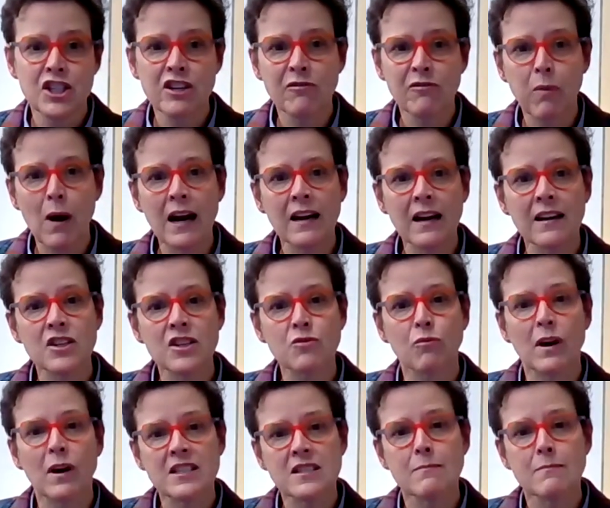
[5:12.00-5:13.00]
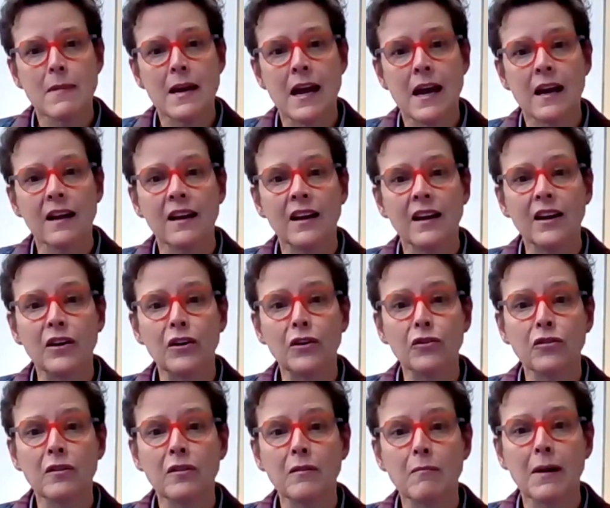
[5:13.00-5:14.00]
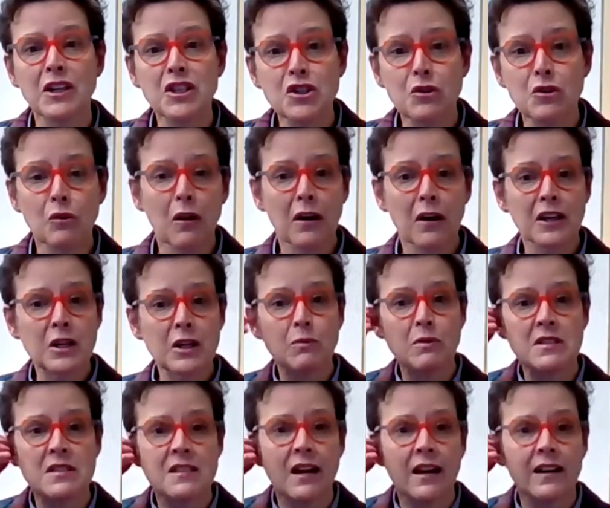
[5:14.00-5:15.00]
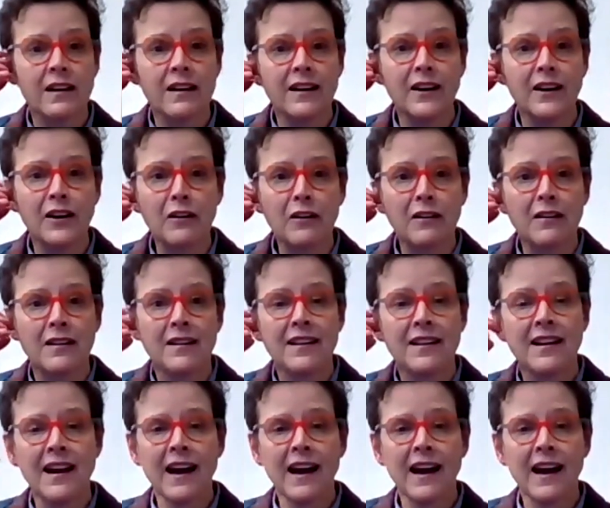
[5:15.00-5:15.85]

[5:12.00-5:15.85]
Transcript: Chief Brackney's resume is much too long to recite here,